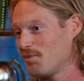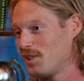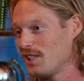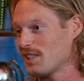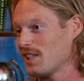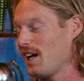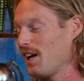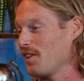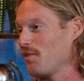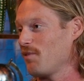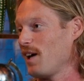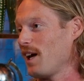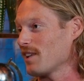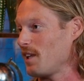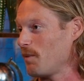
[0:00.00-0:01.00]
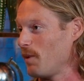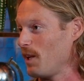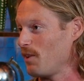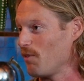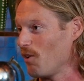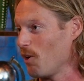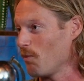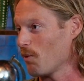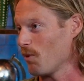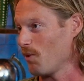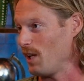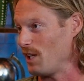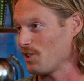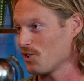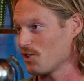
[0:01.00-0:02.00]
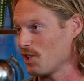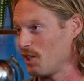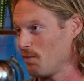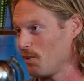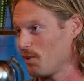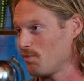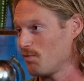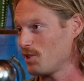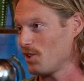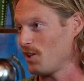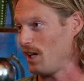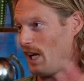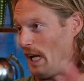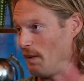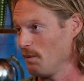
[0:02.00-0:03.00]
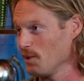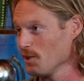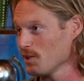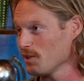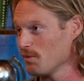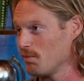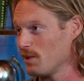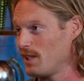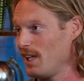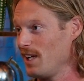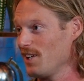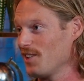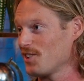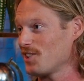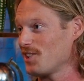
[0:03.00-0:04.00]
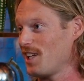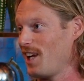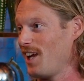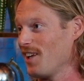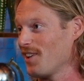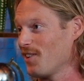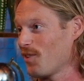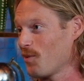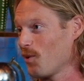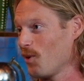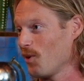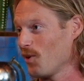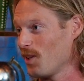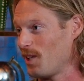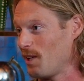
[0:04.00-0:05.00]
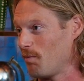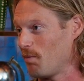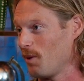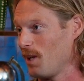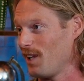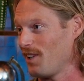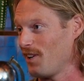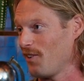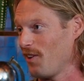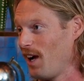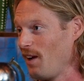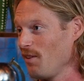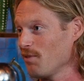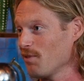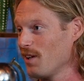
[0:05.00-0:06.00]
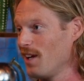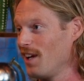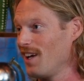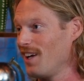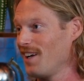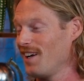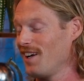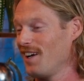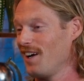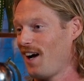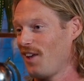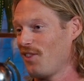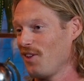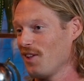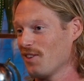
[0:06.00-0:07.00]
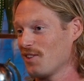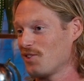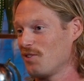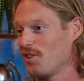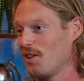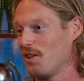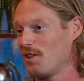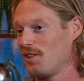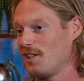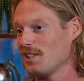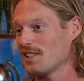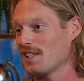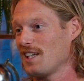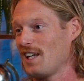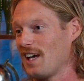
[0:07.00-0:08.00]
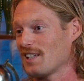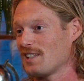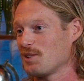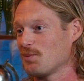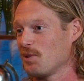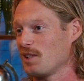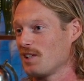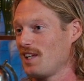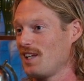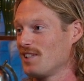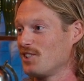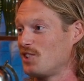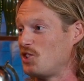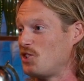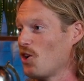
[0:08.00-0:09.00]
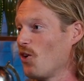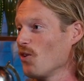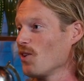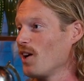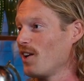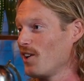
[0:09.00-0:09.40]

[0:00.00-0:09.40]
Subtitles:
discount the fact they may develop a relationship with certain animals, but they understand the role that they play in their life. I think the disconnect is when kids don't